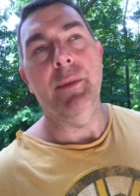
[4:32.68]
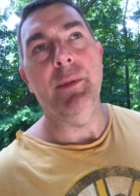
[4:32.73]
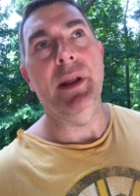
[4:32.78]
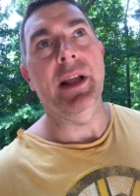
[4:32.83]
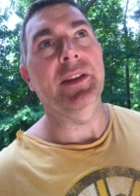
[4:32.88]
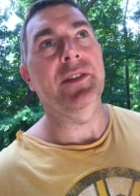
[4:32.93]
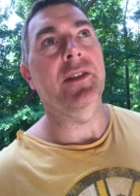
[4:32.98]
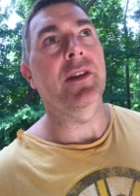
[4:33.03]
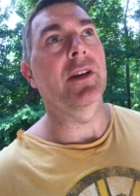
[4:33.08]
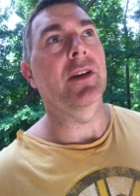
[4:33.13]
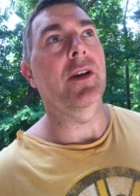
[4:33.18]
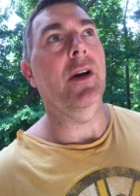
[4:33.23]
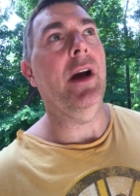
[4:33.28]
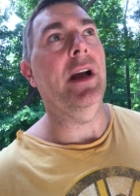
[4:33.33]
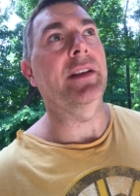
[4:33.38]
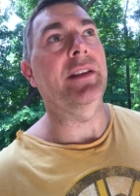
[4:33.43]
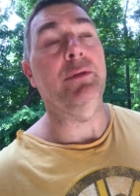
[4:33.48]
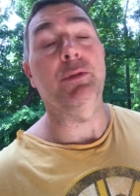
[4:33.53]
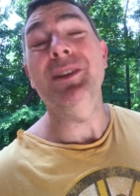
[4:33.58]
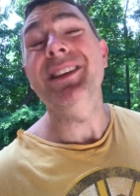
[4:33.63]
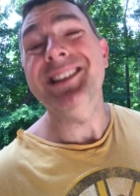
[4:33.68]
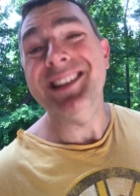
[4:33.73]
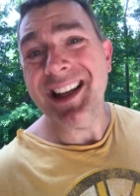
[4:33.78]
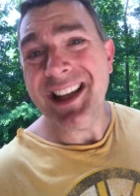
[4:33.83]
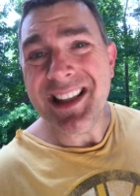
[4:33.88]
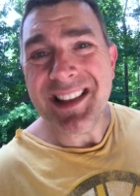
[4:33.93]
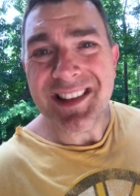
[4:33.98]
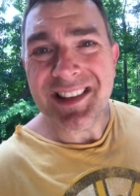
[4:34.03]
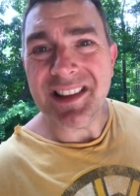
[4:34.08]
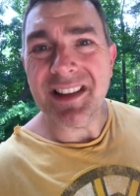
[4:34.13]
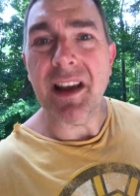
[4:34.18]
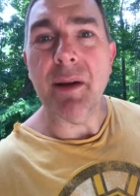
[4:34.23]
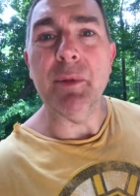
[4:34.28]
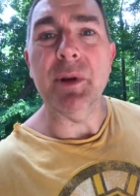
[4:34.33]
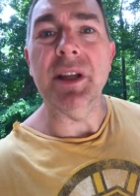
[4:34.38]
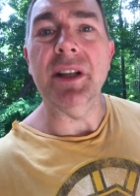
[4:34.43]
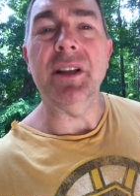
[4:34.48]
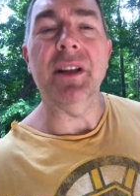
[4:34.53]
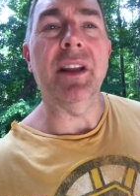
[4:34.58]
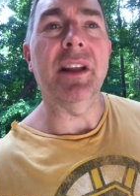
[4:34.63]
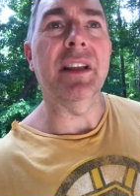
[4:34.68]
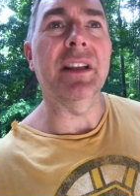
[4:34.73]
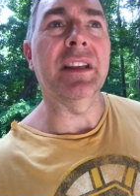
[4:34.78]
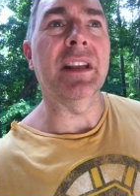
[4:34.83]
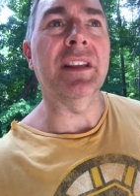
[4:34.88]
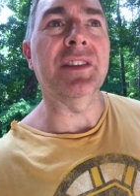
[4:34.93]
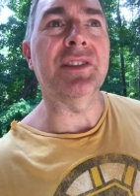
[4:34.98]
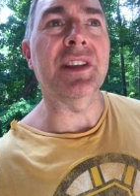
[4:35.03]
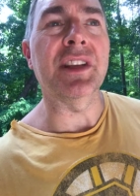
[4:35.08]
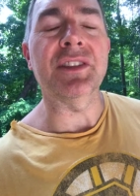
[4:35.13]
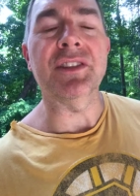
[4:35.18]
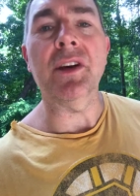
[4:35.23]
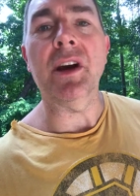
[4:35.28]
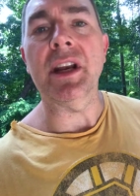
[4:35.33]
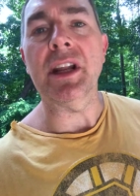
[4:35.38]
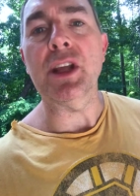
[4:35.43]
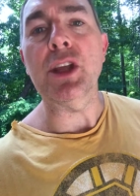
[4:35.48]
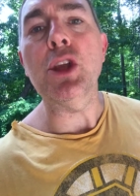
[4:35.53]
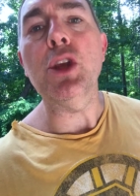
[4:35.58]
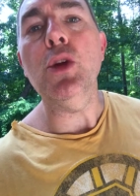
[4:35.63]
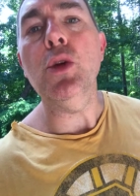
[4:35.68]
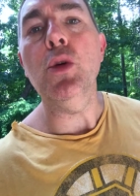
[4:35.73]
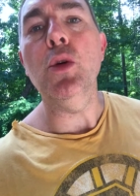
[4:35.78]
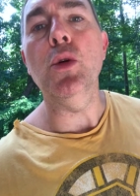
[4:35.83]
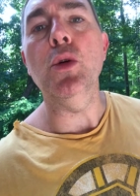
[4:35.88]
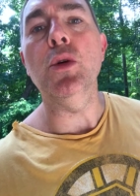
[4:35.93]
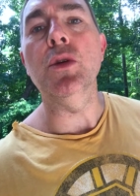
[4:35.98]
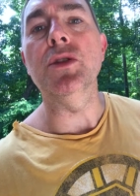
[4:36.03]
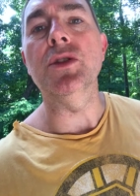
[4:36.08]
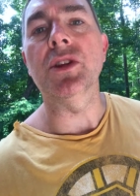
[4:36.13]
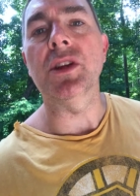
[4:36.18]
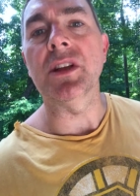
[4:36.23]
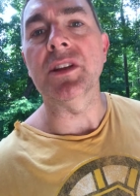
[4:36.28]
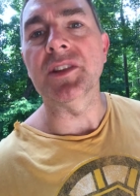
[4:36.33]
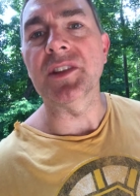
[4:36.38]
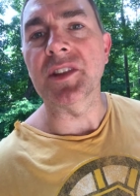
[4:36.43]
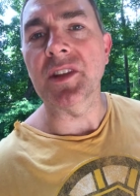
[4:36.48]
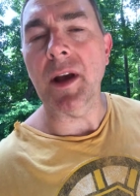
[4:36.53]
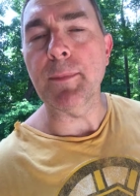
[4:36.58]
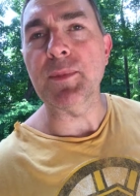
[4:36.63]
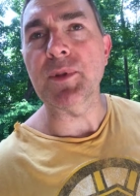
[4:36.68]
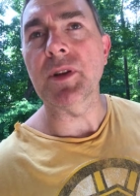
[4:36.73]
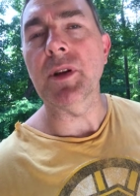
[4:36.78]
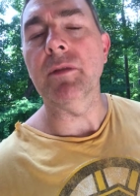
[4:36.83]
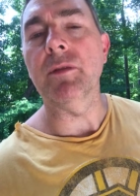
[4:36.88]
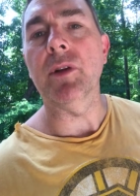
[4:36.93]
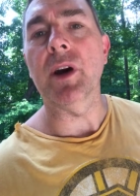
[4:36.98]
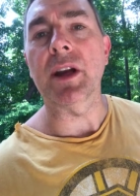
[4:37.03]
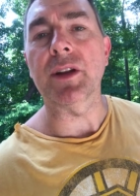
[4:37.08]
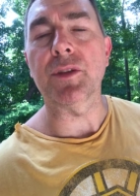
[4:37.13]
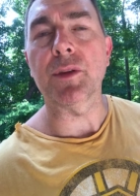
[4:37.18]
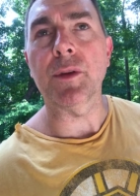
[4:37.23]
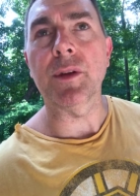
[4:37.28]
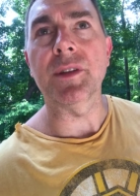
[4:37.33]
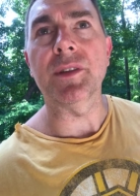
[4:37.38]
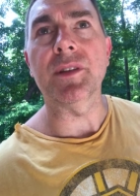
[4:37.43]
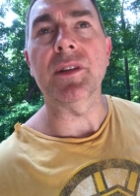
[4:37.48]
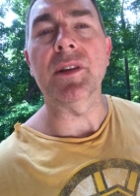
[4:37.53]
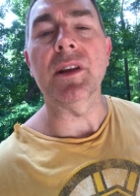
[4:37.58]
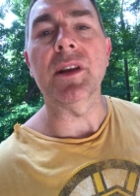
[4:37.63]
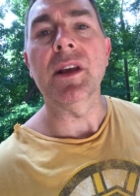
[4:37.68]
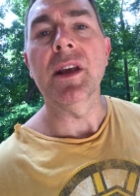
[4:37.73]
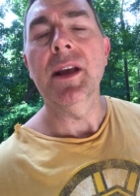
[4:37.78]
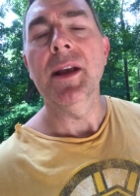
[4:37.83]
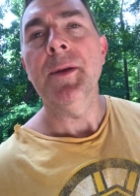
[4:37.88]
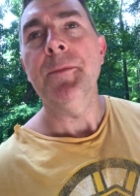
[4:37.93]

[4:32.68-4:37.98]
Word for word: I mean that's gonna cost three cents I mean it's uh, just not a huge consumption of electricity